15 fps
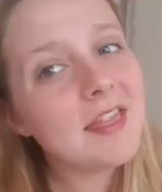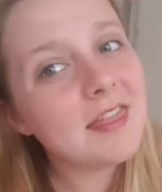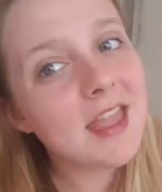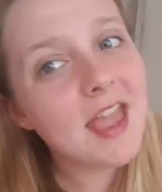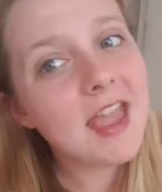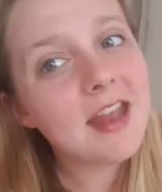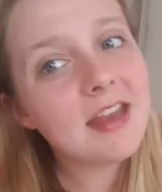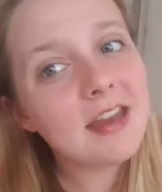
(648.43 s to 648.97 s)

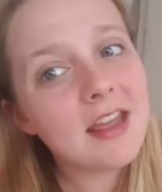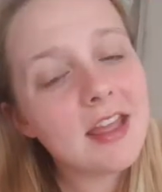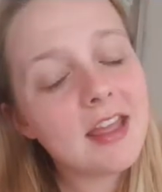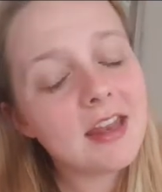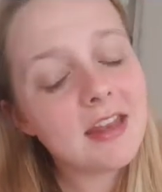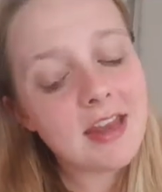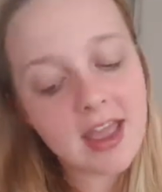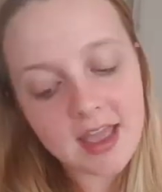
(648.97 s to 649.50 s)
And
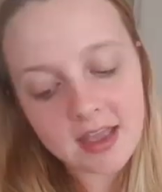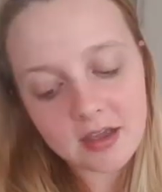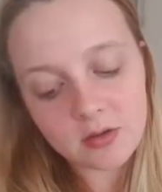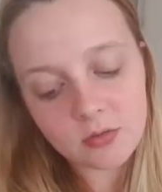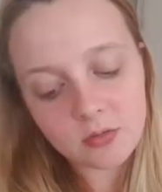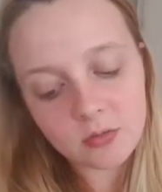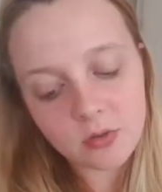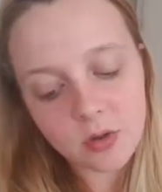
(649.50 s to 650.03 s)
then
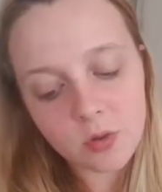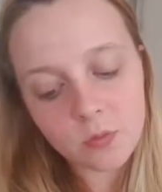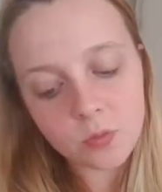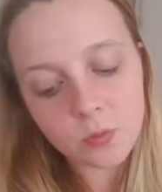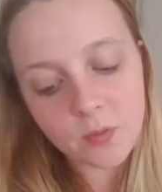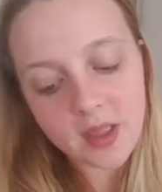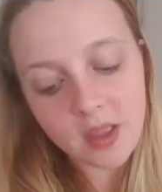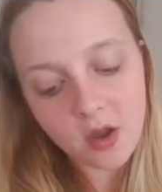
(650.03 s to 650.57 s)
now
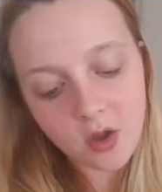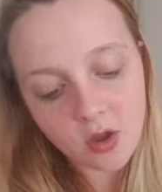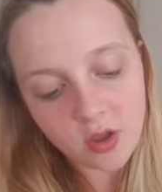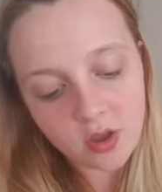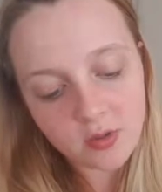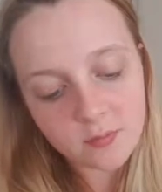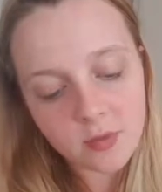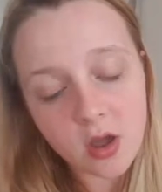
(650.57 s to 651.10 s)
on the way
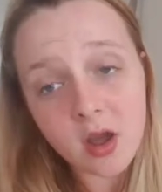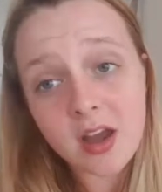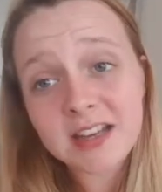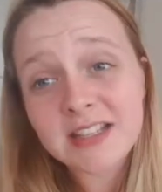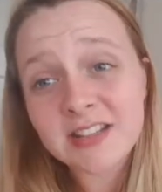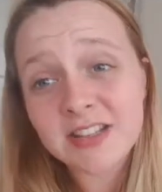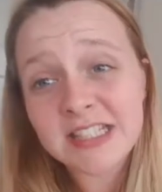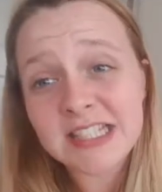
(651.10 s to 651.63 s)
home
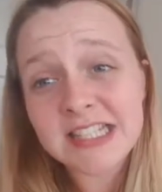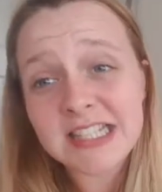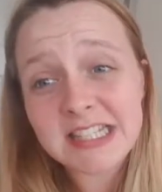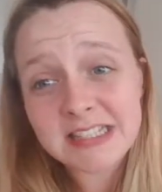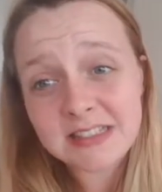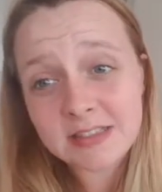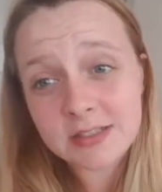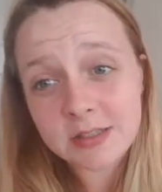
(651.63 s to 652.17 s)
I decided
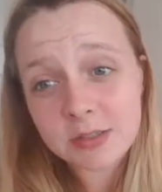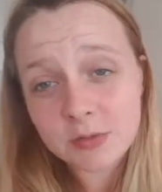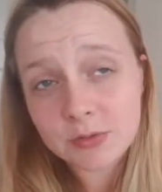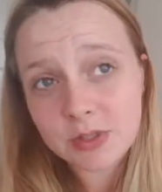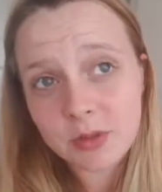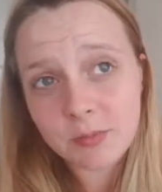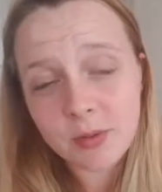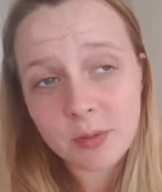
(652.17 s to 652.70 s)
to listen to
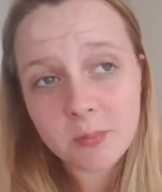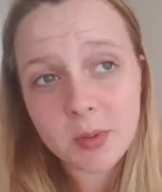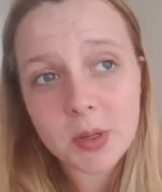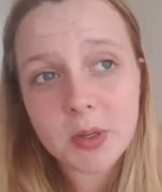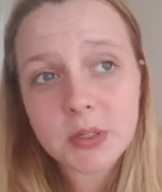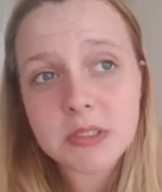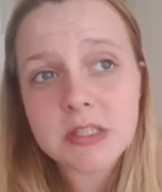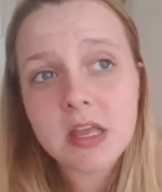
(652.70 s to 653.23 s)
the audiobook
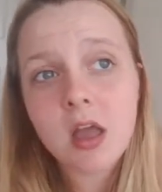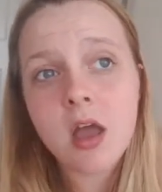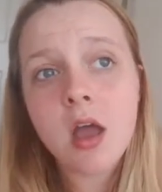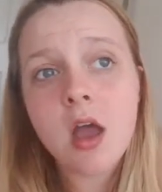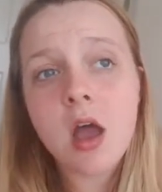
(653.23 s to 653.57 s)
because